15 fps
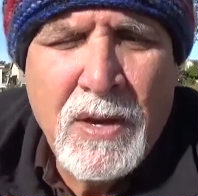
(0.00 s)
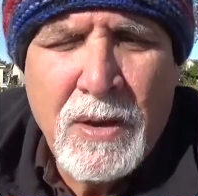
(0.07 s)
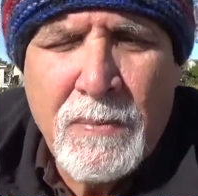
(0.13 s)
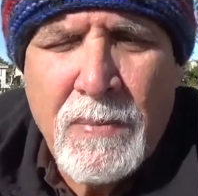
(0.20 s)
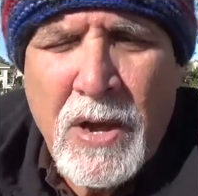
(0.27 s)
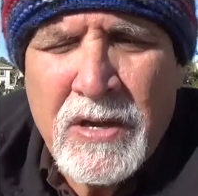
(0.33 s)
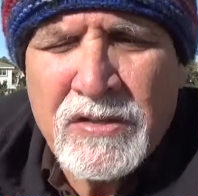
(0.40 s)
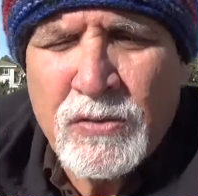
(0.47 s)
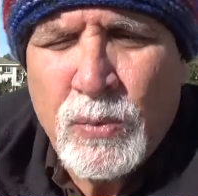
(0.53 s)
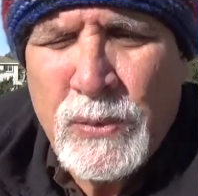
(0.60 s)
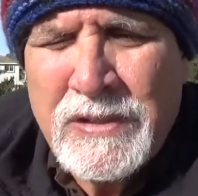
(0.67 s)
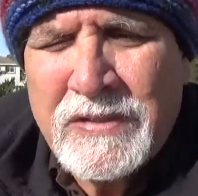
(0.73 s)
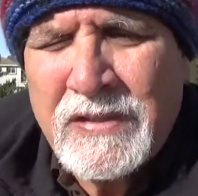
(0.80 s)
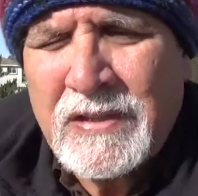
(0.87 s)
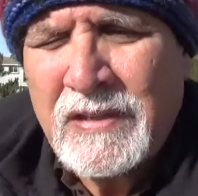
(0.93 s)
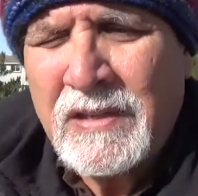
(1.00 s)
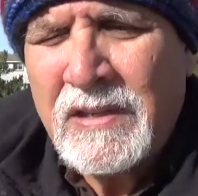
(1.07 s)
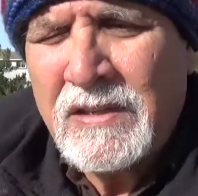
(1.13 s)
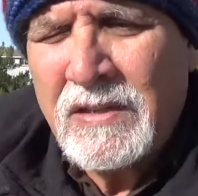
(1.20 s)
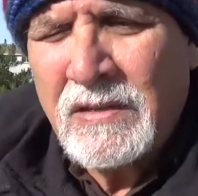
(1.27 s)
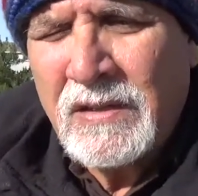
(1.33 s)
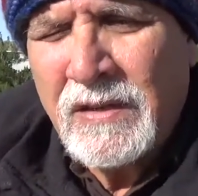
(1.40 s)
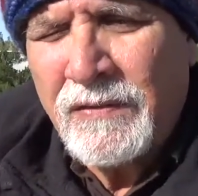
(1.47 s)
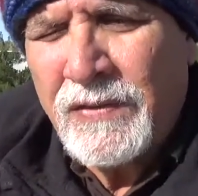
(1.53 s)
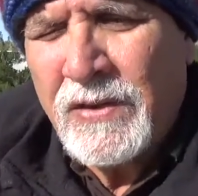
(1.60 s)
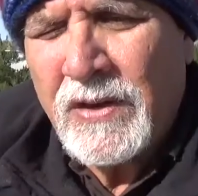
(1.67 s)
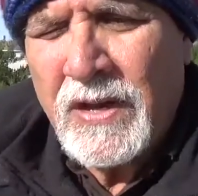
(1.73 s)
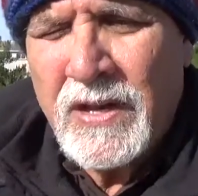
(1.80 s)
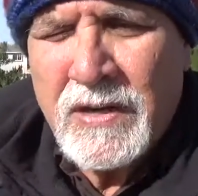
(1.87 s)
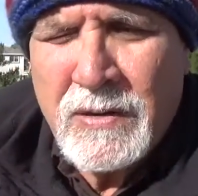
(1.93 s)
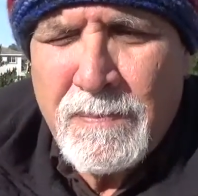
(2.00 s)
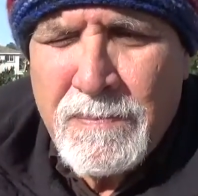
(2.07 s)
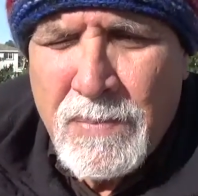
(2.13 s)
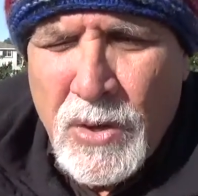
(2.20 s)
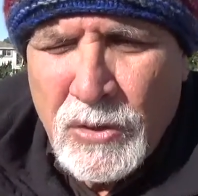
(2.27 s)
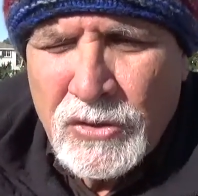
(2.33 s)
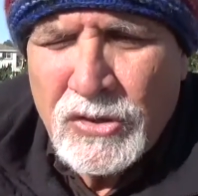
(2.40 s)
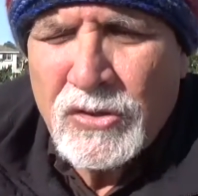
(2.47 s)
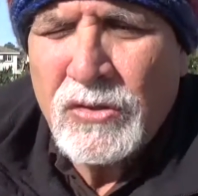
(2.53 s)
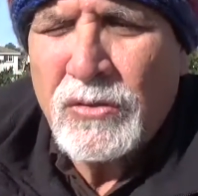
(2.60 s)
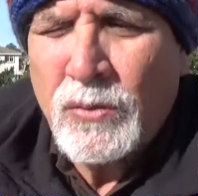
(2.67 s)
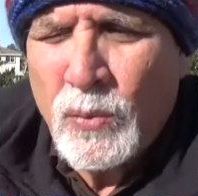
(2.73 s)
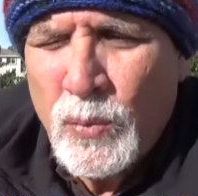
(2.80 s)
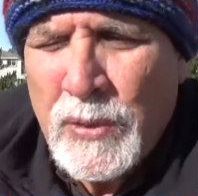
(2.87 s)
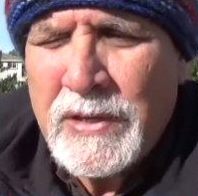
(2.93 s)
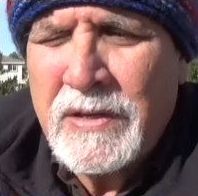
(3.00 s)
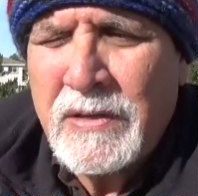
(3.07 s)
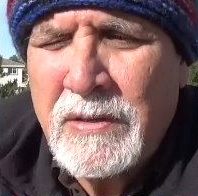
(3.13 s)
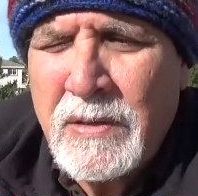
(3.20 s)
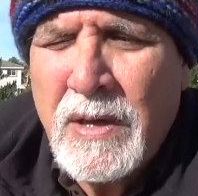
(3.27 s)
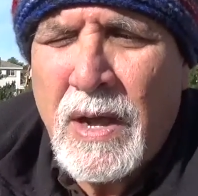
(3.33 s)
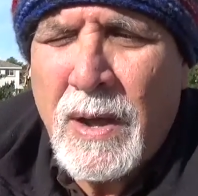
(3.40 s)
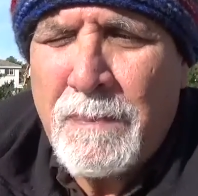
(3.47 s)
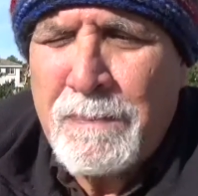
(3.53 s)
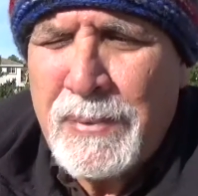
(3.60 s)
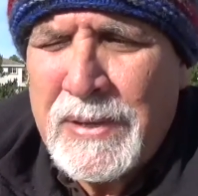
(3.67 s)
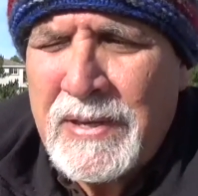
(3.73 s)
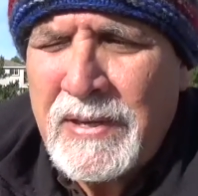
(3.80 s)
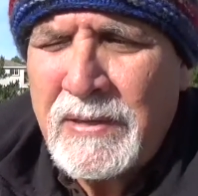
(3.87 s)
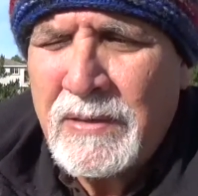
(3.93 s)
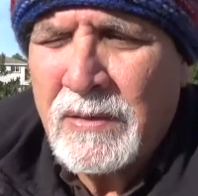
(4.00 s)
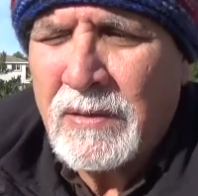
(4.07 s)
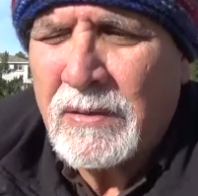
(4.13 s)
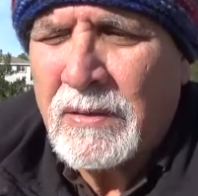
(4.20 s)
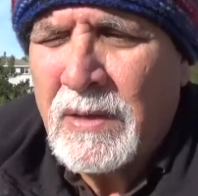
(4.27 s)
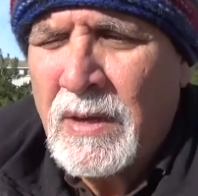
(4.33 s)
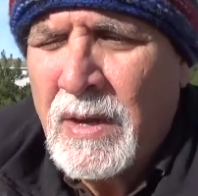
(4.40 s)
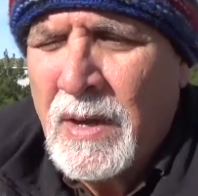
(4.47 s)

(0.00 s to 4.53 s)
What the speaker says: Hamas recently delivered an emotional written appeal